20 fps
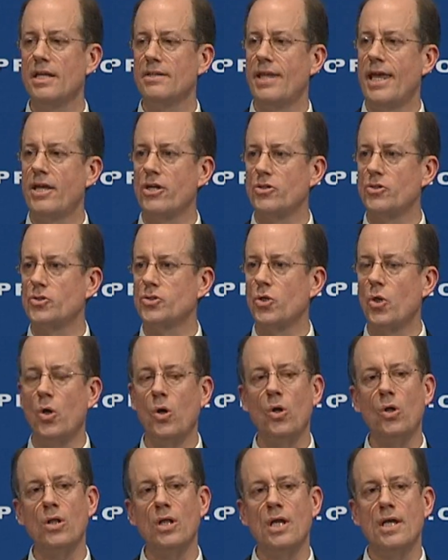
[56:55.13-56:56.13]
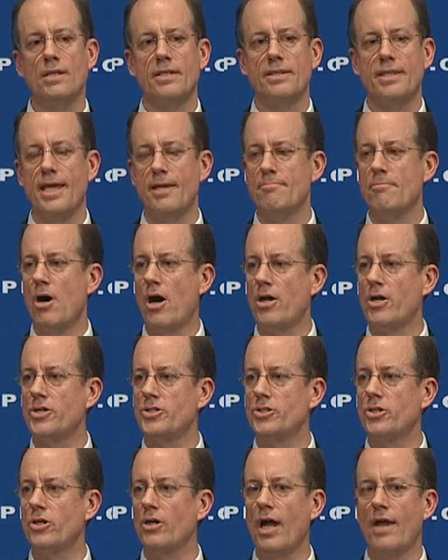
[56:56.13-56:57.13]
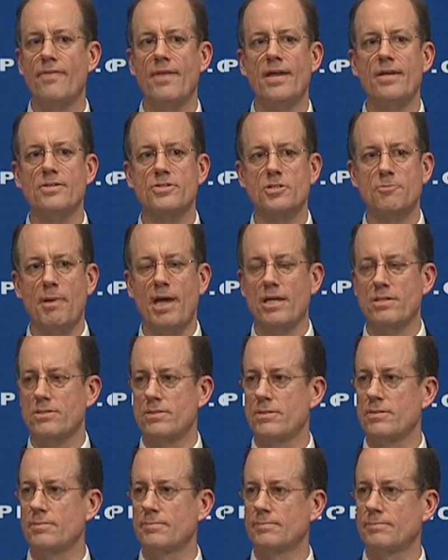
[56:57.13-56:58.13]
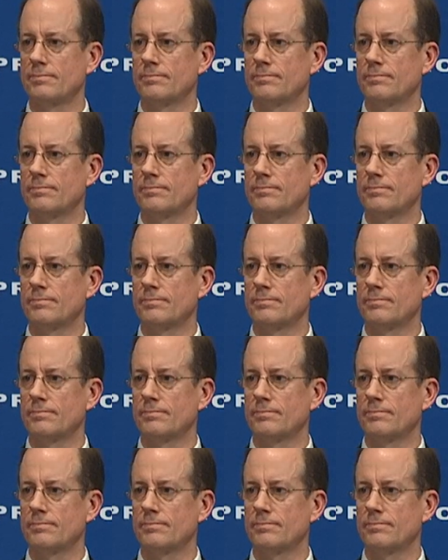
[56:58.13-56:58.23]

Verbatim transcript: they control, that they monitor, and they dispense.